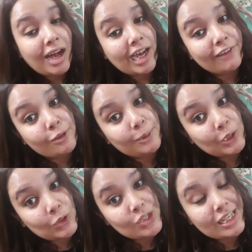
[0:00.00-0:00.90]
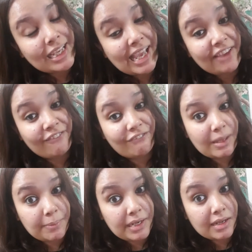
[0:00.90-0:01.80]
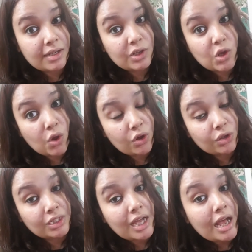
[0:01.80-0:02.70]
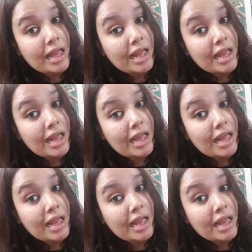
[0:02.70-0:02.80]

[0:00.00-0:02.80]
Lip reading: I will be hosting a webinar on